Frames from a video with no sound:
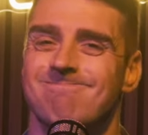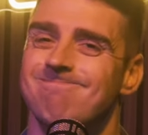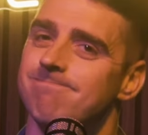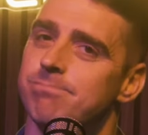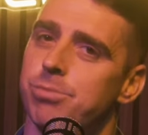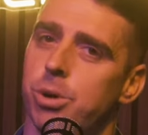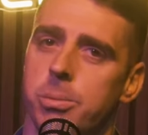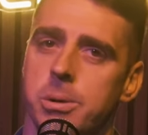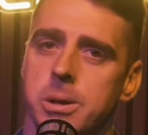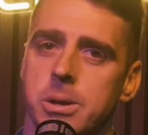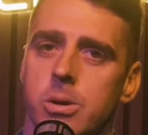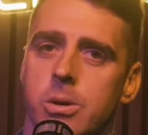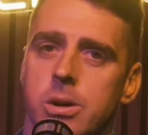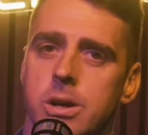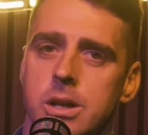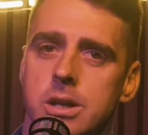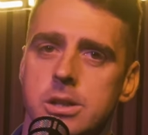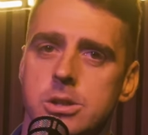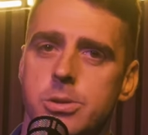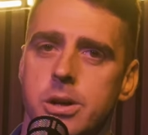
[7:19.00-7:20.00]
Probably not
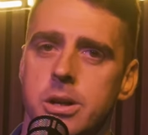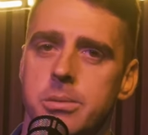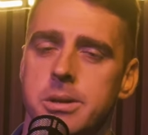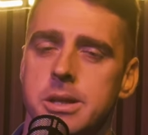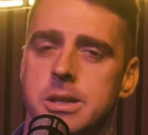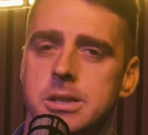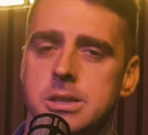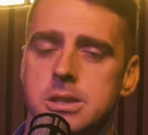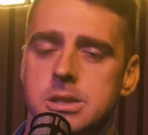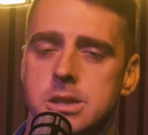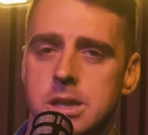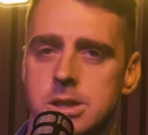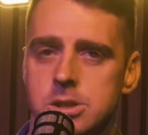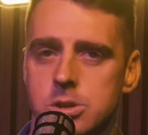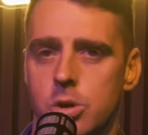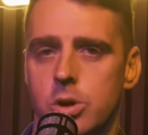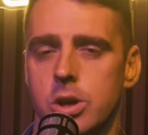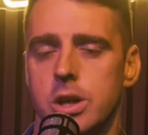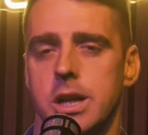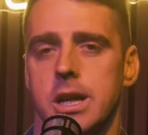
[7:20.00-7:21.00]
going to, 20 minutes is
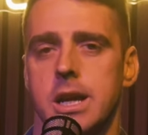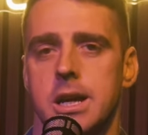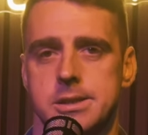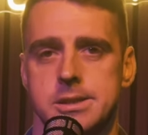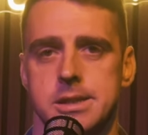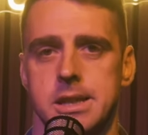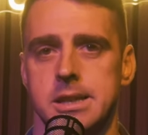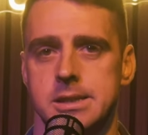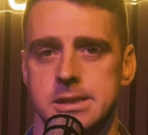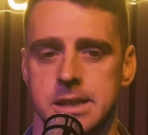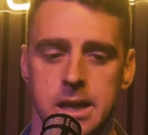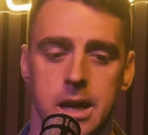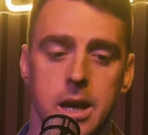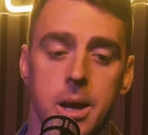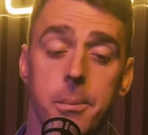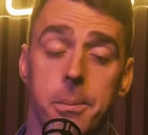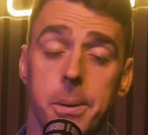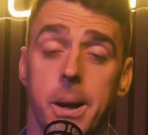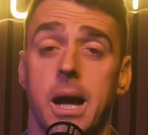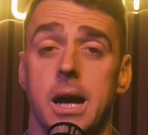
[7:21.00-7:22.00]
not going to cut it, is it?
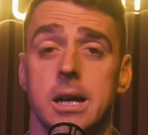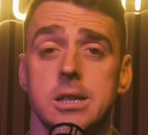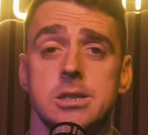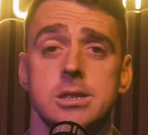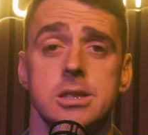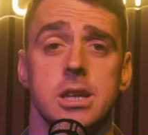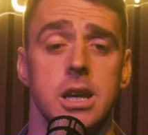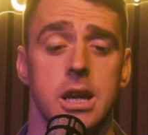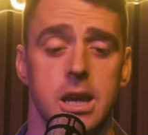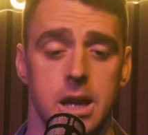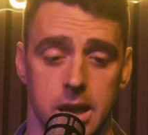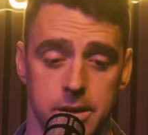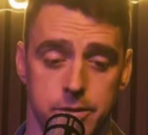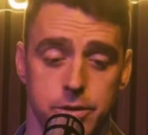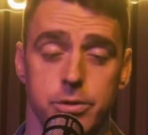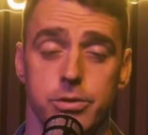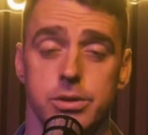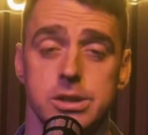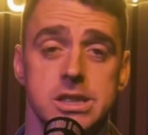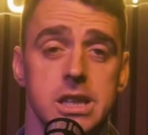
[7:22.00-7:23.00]
Plus, if
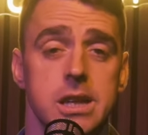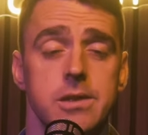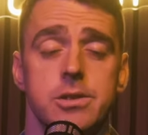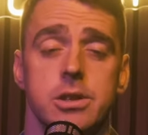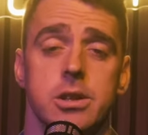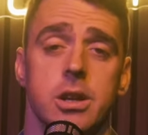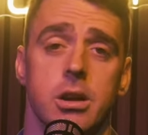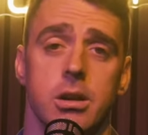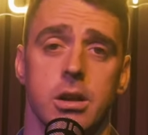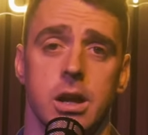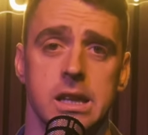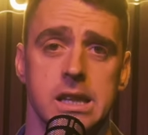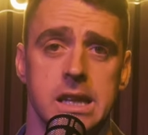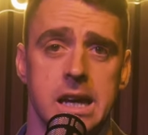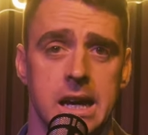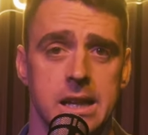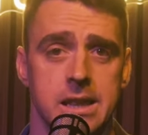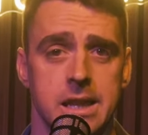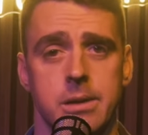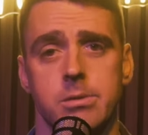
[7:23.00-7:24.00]
you received a note like
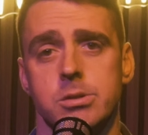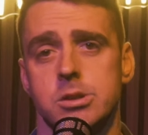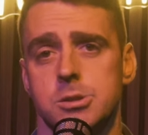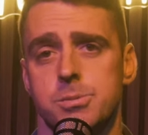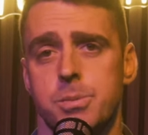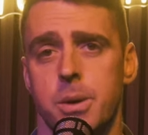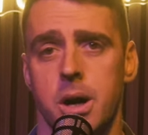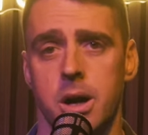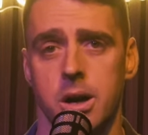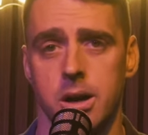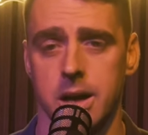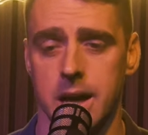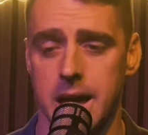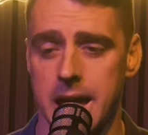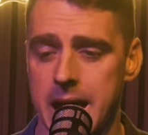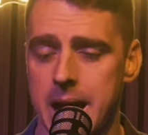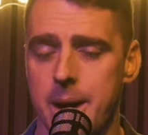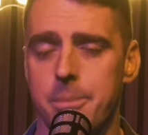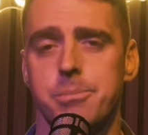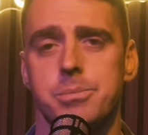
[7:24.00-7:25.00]
that, that would spark
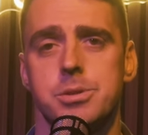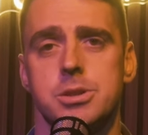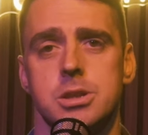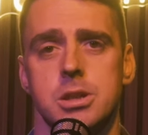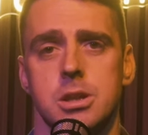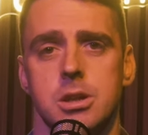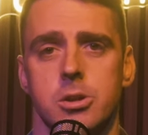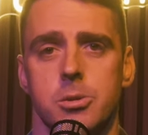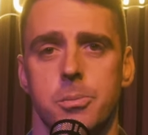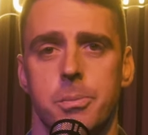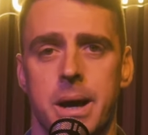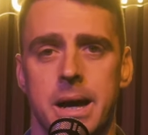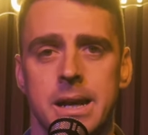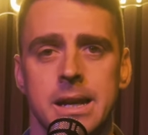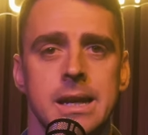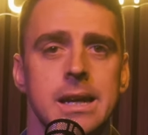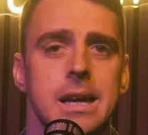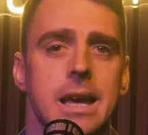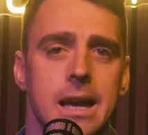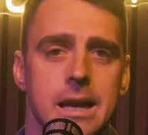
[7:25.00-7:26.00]
absolute
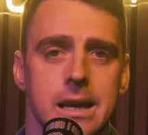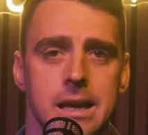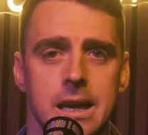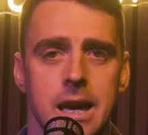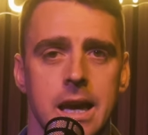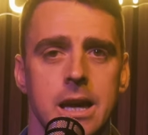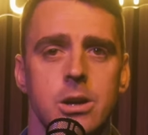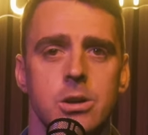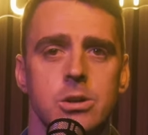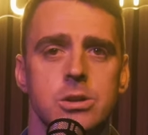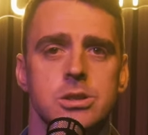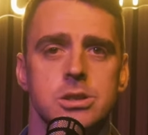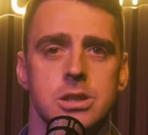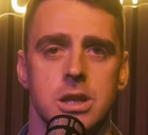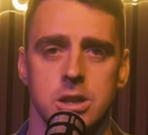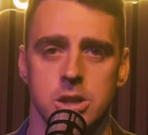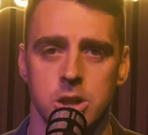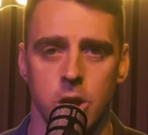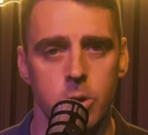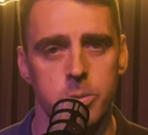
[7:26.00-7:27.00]
panic and chaos,
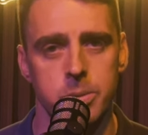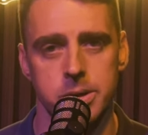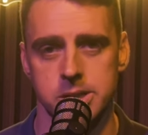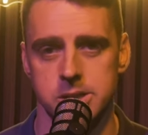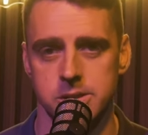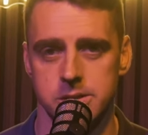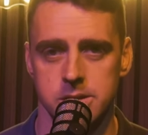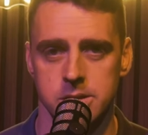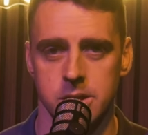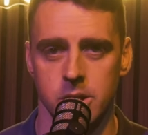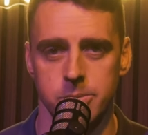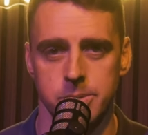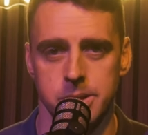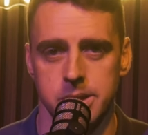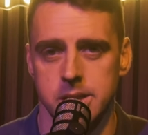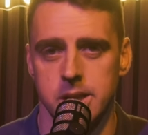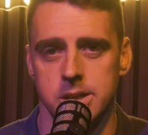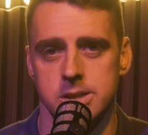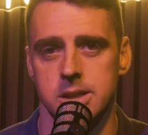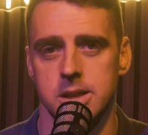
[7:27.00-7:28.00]
and
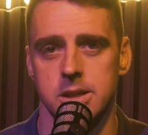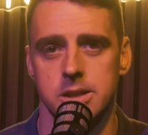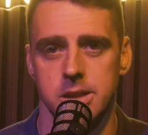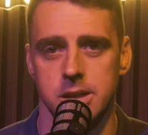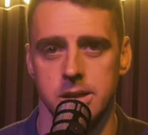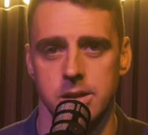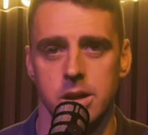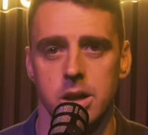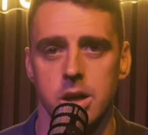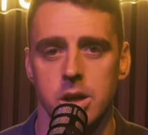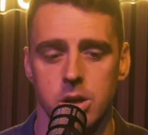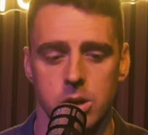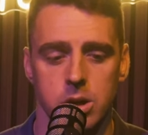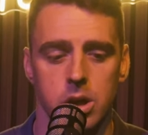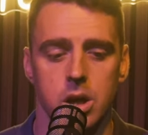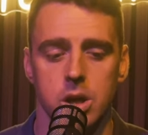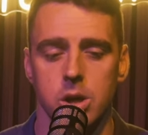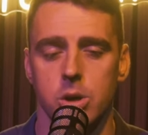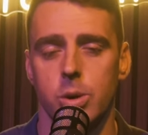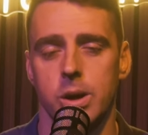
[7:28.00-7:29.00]
nobody does anything
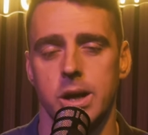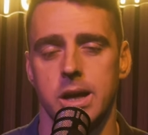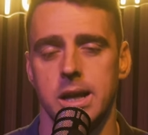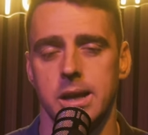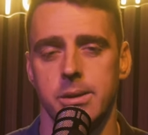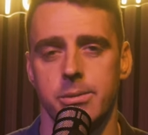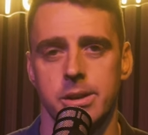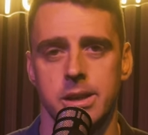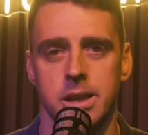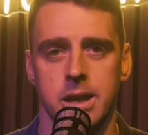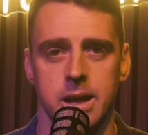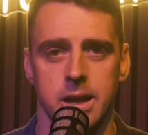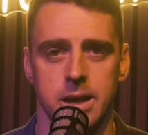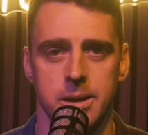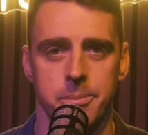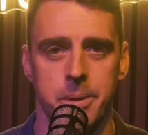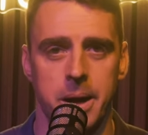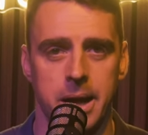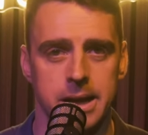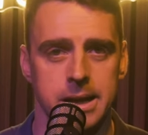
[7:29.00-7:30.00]
quickly when they're
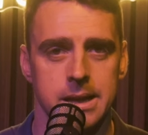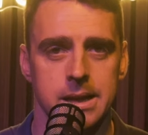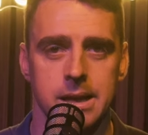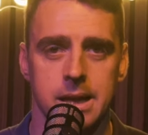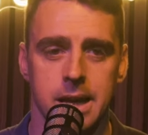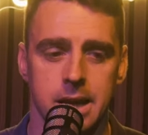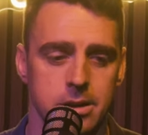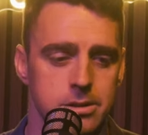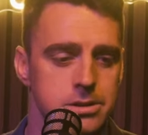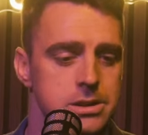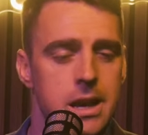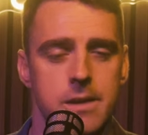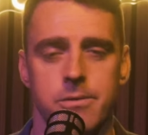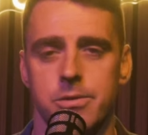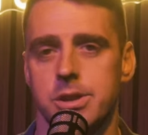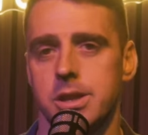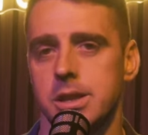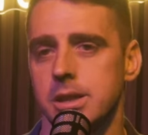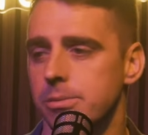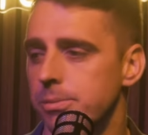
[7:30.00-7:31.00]
in panic and chaos.
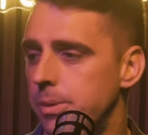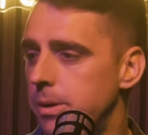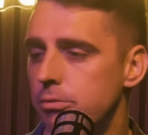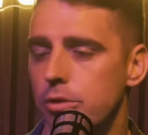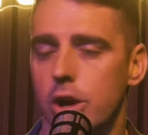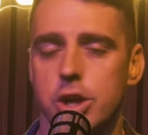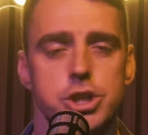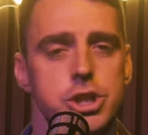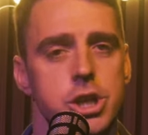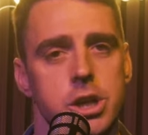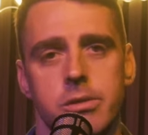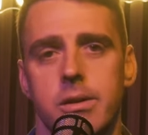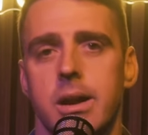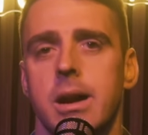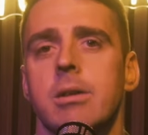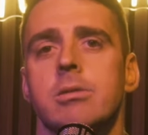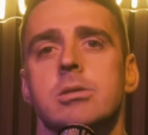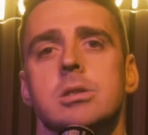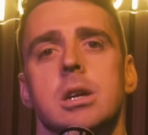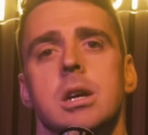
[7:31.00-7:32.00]
Everything would be rushing
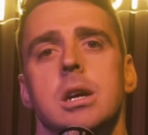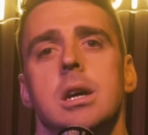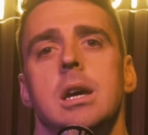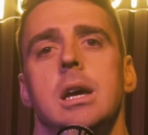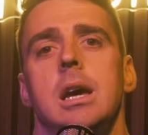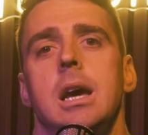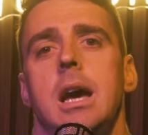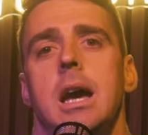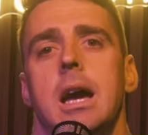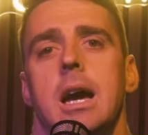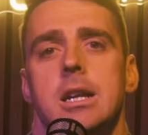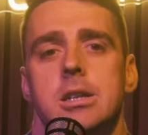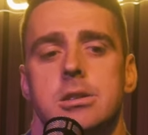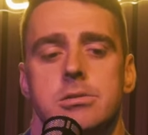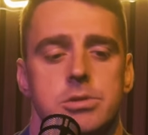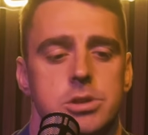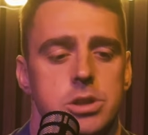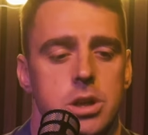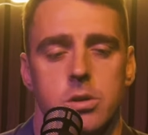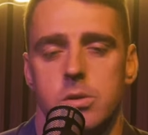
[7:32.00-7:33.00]
around, and as a
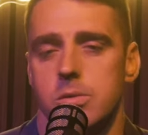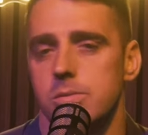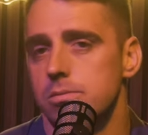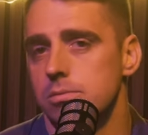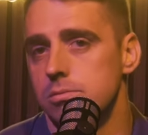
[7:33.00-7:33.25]
result,